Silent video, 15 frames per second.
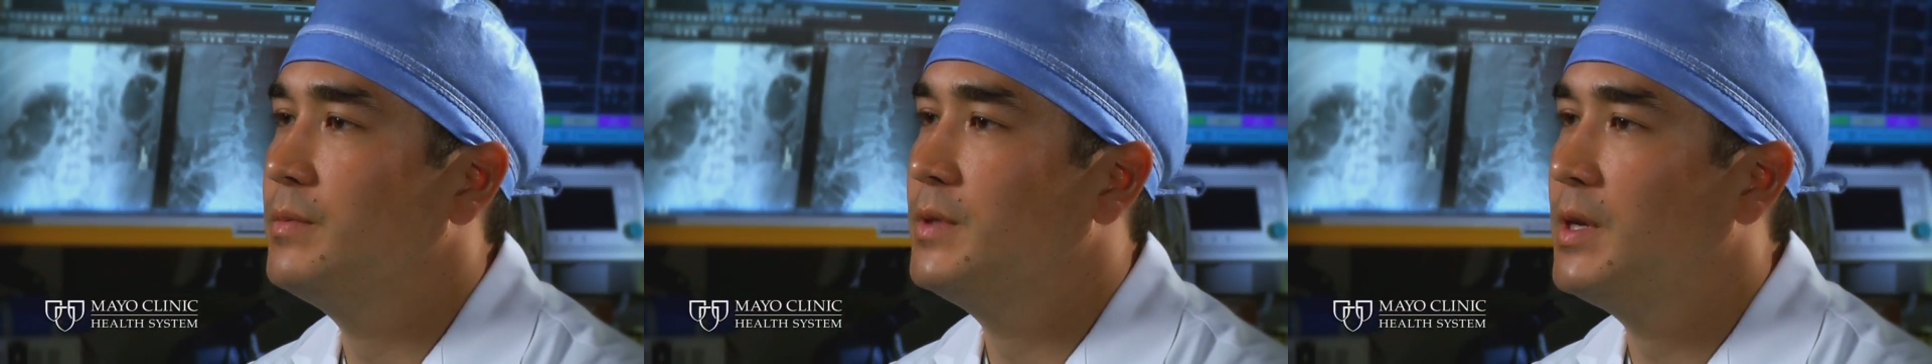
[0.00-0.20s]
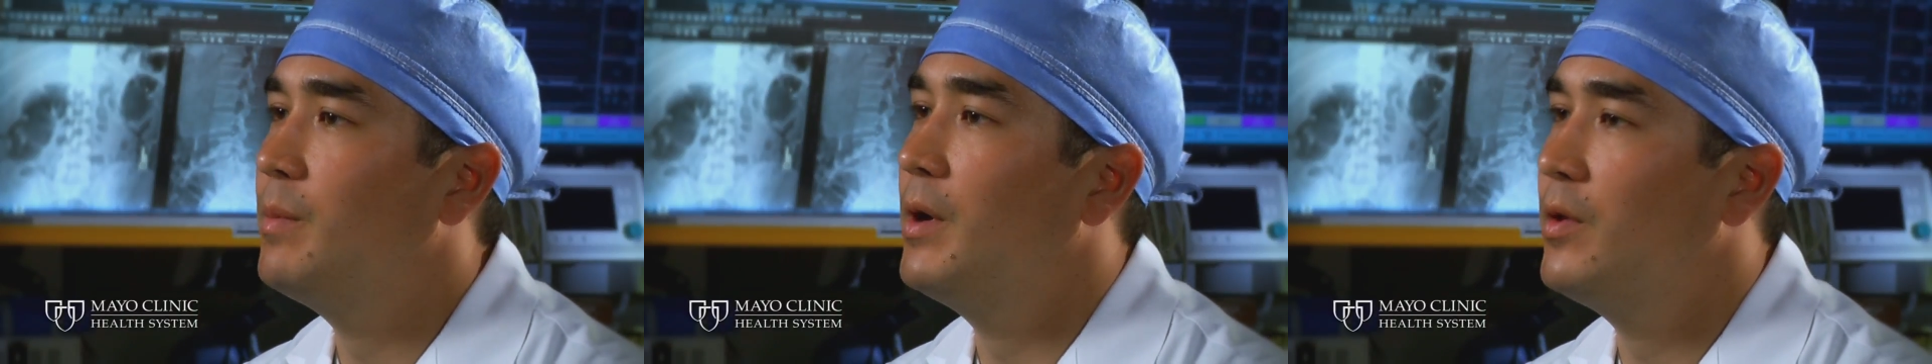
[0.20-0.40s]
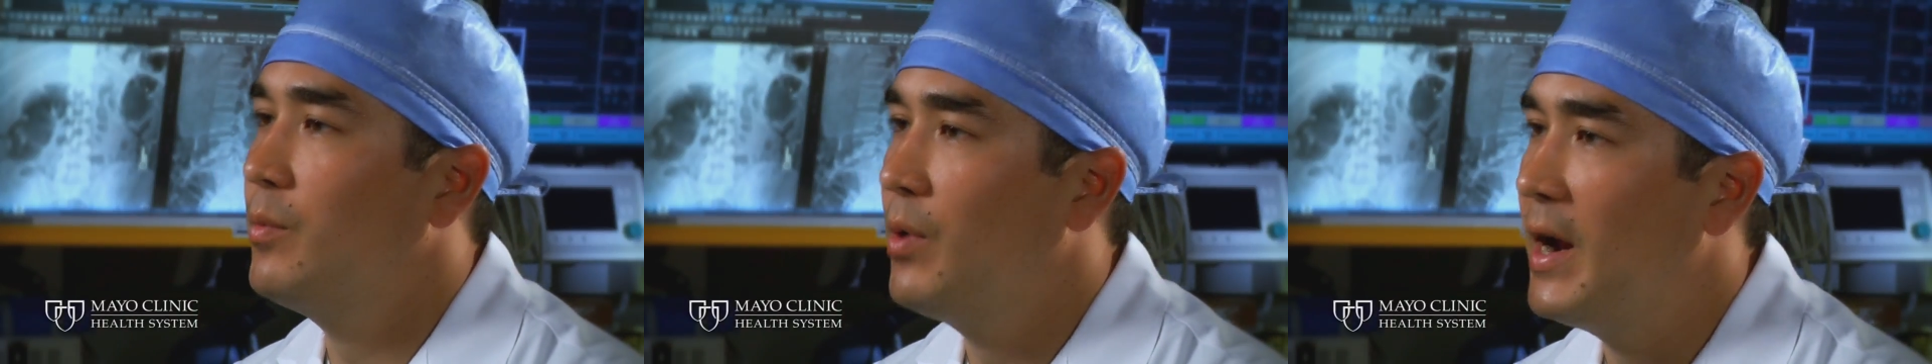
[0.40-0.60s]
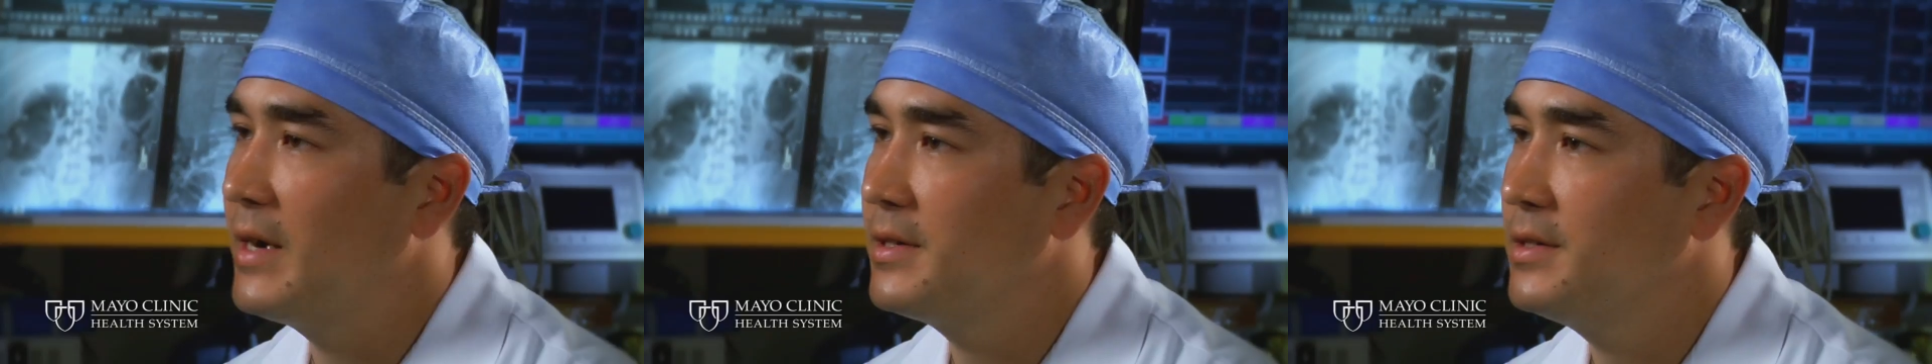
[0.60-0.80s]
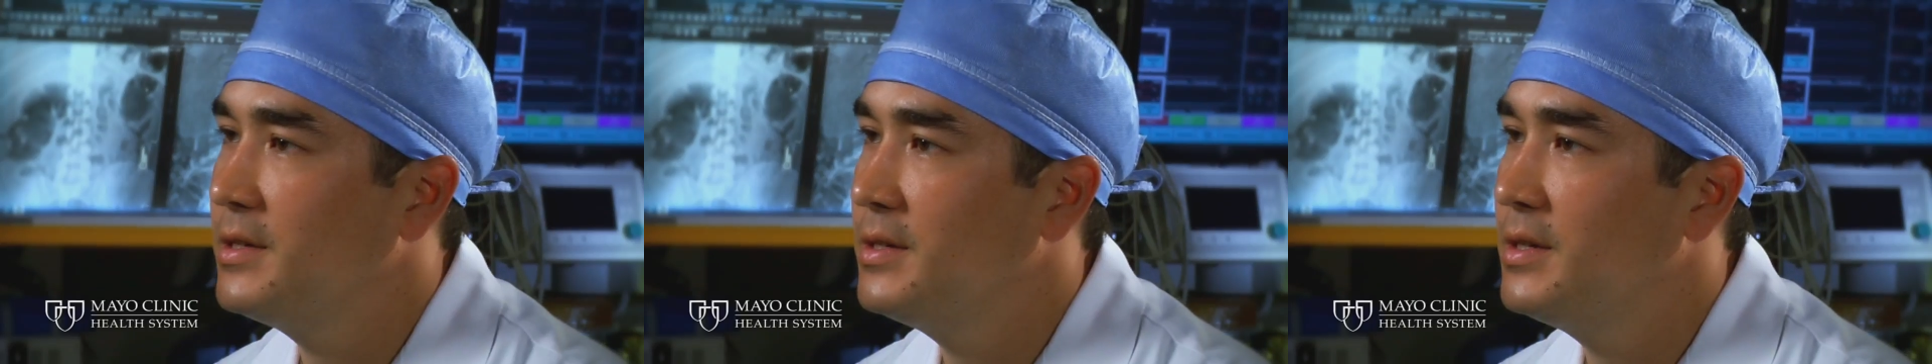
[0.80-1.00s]
some other
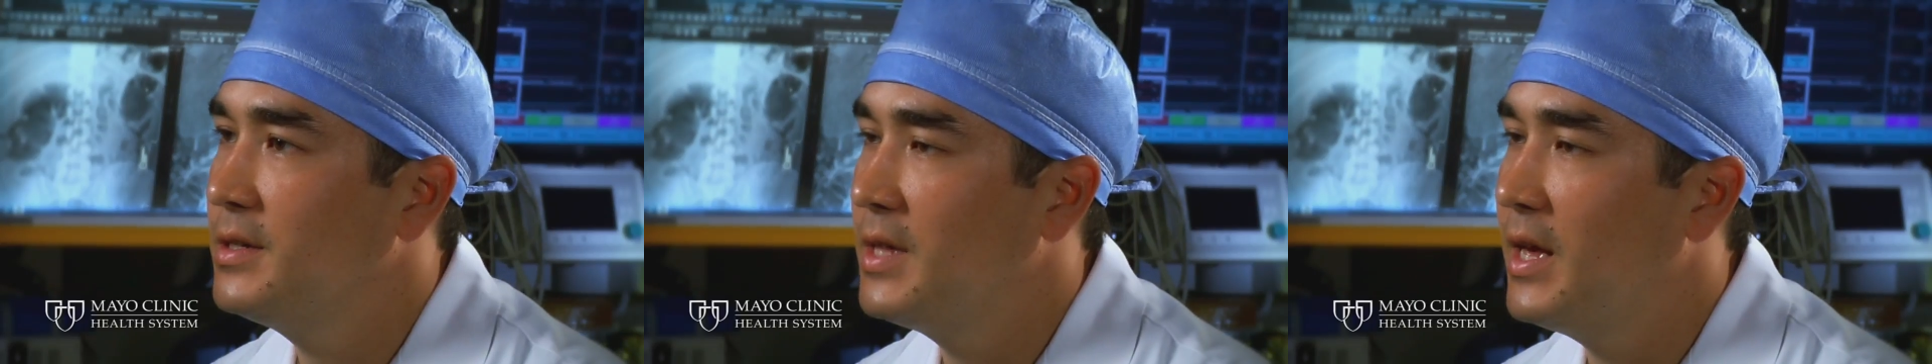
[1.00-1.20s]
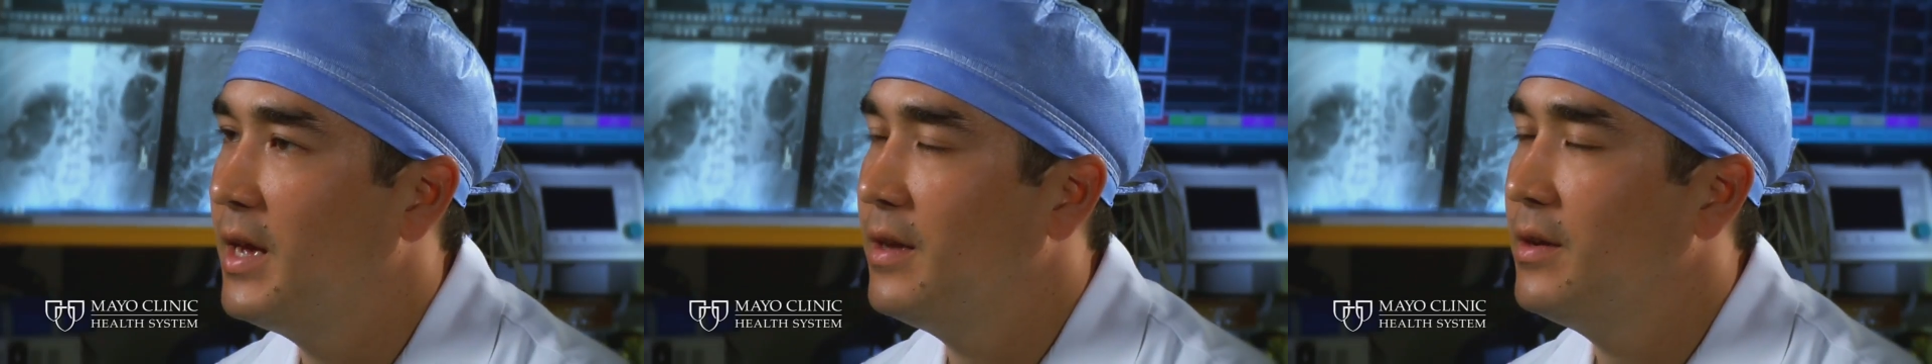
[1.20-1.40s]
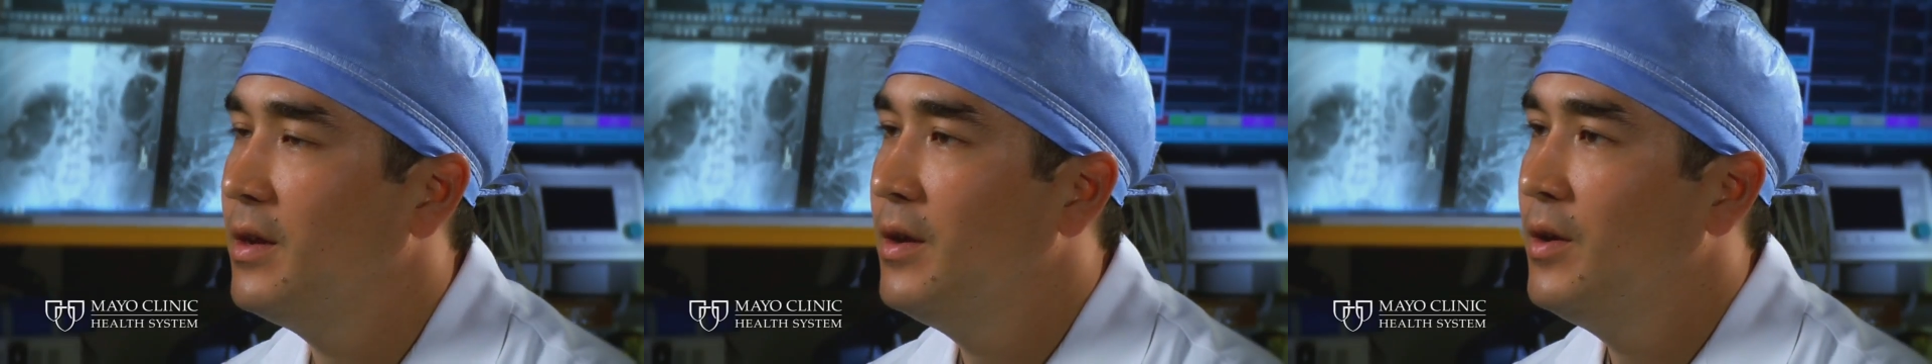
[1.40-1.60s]
practices is that